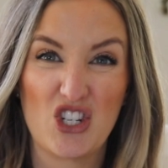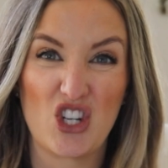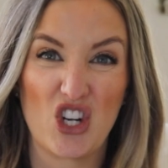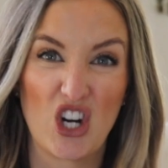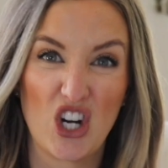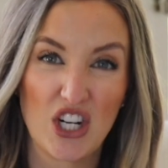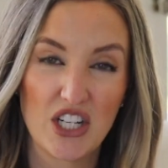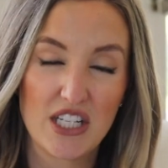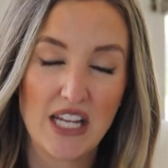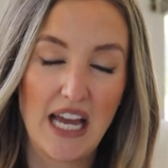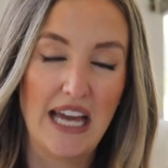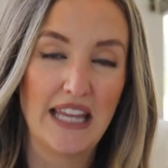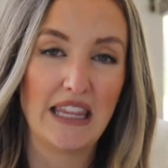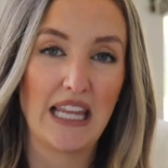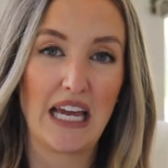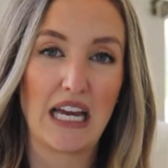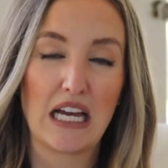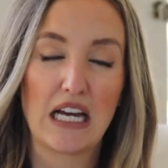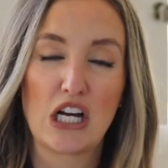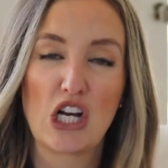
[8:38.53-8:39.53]
dirt and
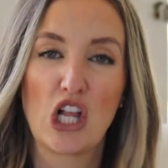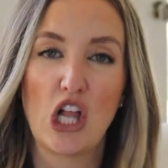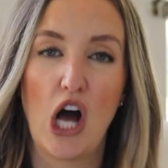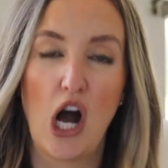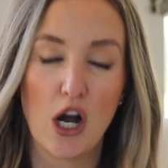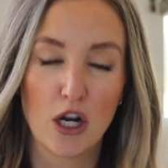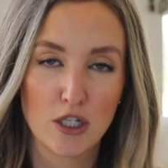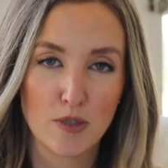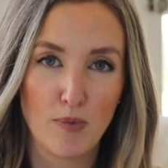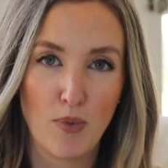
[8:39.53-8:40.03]
like clogged